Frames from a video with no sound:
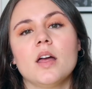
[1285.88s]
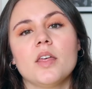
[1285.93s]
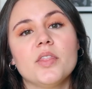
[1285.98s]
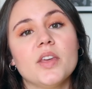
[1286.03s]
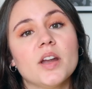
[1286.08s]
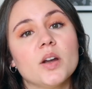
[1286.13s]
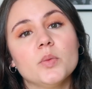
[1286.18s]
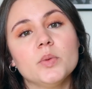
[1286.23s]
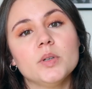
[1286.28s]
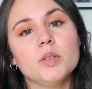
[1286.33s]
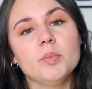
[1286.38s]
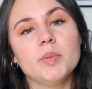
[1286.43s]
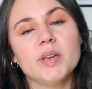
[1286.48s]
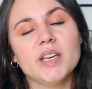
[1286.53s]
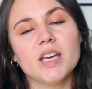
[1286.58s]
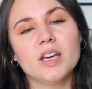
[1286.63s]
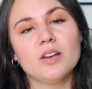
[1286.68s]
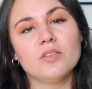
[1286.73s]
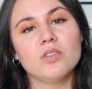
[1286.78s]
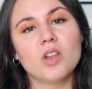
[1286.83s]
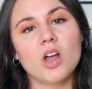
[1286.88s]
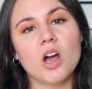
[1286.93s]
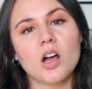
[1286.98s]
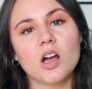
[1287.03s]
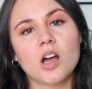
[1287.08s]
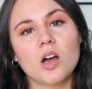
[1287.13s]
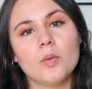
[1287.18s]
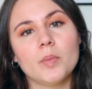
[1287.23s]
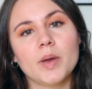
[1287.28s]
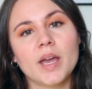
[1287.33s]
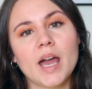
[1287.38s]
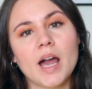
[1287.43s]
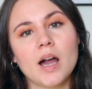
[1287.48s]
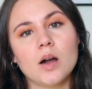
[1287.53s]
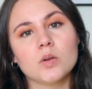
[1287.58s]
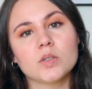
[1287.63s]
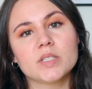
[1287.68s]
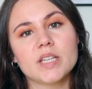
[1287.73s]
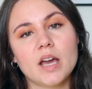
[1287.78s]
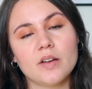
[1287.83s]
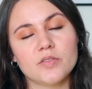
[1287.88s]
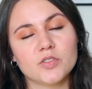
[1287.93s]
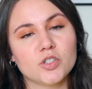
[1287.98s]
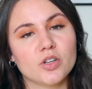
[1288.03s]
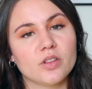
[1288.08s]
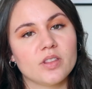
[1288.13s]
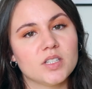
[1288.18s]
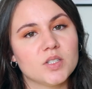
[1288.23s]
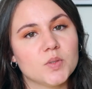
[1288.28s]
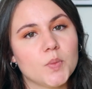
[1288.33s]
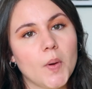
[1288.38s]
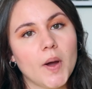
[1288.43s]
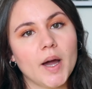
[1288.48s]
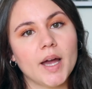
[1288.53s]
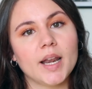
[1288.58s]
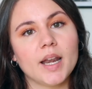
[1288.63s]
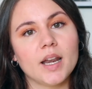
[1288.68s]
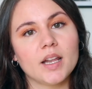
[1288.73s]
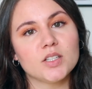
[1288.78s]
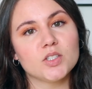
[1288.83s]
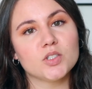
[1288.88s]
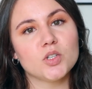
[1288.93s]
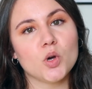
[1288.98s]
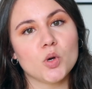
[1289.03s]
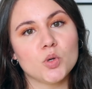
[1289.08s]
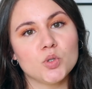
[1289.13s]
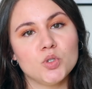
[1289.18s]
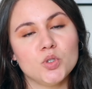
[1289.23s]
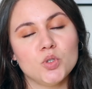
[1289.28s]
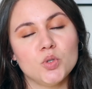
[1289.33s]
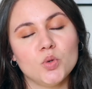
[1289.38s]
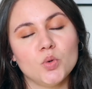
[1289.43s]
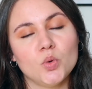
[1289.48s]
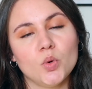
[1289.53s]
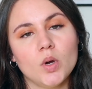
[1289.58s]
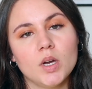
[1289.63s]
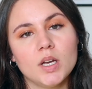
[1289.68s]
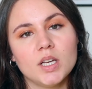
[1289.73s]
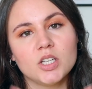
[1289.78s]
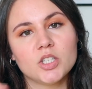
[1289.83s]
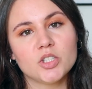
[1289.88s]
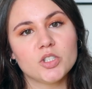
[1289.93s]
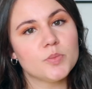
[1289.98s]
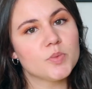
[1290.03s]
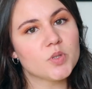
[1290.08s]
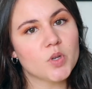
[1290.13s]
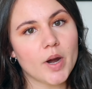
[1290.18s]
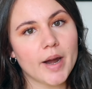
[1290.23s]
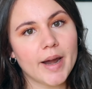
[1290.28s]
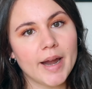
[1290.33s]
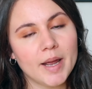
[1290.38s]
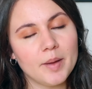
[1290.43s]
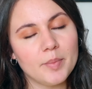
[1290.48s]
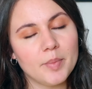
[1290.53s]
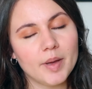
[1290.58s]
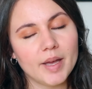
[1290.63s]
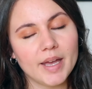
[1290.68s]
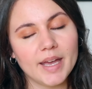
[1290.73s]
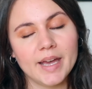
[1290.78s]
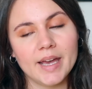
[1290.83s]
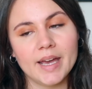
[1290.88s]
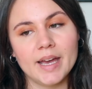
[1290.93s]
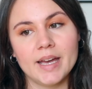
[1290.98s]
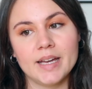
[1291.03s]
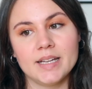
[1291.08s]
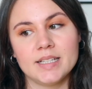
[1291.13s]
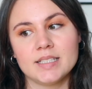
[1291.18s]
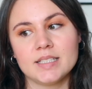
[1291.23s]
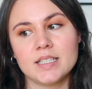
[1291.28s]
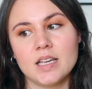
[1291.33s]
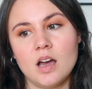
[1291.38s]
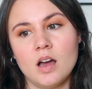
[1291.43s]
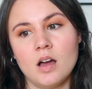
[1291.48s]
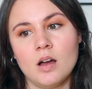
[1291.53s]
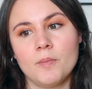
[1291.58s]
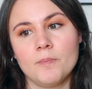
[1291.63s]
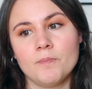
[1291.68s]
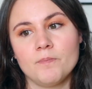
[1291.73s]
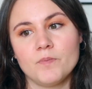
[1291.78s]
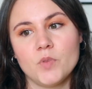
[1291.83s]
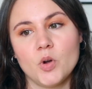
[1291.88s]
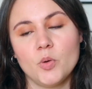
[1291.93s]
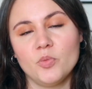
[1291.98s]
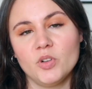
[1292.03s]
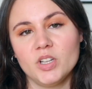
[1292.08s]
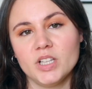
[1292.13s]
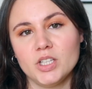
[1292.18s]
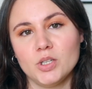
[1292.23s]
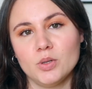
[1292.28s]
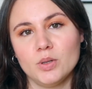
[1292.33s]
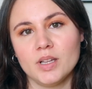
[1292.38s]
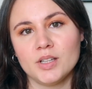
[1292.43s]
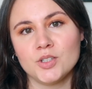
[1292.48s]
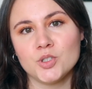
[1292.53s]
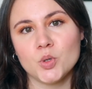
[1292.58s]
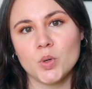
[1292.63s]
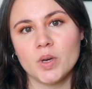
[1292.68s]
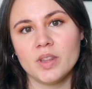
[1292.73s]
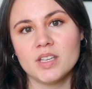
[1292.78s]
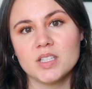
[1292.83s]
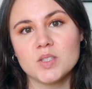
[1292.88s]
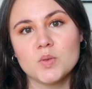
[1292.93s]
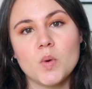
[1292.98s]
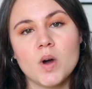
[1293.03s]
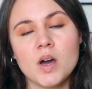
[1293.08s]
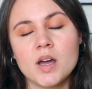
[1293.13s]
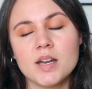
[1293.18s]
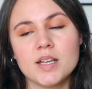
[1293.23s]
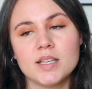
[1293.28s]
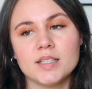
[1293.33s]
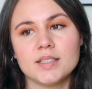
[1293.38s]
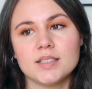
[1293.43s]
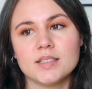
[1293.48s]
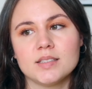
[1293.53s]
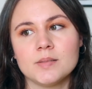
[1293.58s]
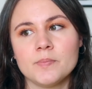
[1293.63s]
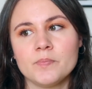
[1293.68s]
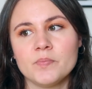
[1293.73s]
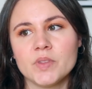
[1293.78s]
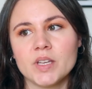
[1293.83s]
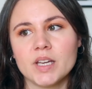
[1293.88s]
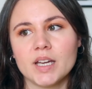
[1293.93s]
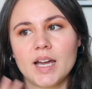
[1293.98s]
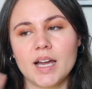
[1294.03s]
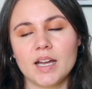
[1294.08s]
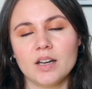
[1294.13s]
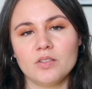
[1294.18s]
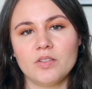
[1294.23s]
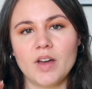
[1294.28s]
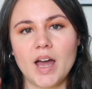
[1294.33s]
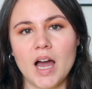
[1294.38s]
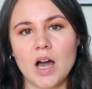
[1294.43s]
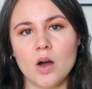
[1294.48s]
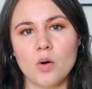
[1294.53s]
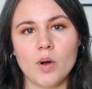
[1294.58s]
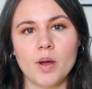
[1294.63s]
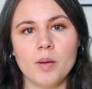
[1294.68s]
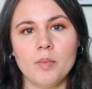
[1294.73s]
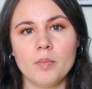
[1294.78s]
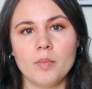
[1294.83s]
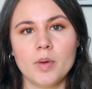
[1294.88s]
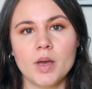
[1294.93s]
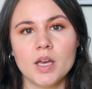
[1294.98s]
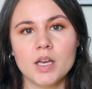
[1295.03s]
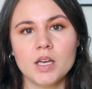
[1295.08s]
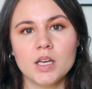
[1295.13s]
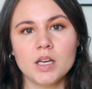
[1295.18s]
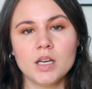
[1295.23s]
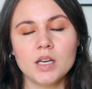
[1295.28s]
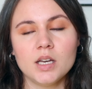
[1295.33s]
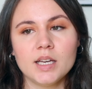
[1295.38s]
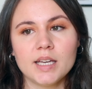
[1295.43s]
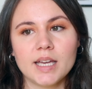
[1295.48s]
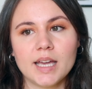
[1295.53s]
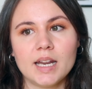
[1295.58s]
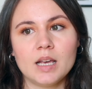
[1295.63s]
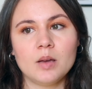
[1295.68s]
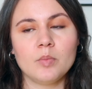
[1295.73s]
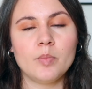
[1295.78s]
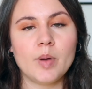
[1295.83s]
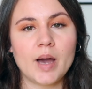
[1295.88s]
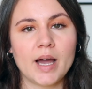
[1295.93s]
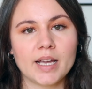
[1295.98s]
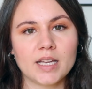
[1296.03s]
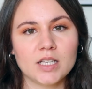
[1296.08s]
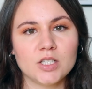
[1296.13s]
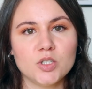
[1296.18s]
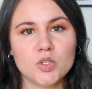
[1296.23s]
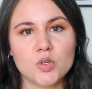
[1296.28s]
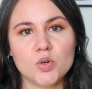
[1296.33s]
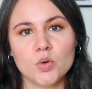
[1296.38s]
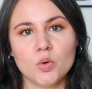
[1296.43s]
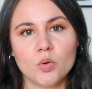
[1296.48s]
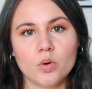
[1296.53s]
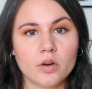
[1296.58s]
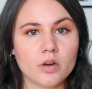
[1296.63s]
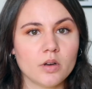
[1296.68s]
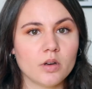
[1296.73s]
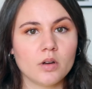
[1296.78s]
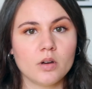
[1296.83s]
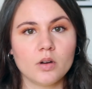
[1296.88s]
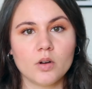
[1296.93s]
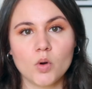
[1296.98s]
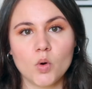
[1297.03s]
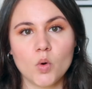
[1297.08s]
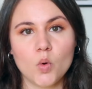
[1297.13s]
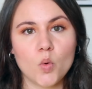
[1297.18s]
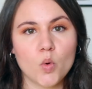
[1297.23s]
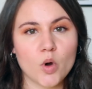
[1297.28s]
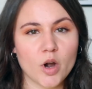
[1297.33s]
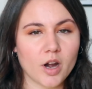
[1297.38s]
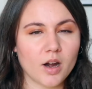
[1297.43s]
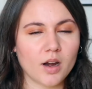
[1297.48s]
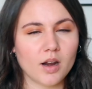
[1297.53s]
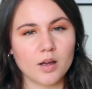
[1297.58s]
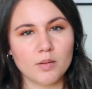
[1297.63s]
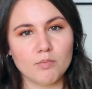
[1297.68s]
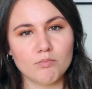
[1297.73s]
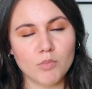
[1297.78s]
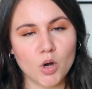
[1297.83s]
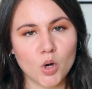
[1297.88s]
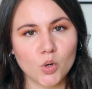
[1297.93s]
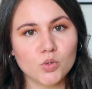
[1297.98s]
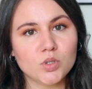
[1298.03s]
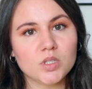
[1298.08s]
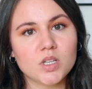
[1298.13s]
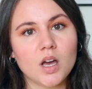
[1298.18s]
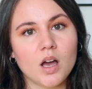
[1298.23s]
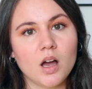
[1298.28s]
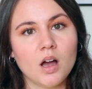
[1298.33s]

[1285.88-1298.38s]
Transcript: There will be a vlog coming out after this one, so do subscribe, and hopefully you'll enjoy this one. It's kind of how I'm getting back into work mode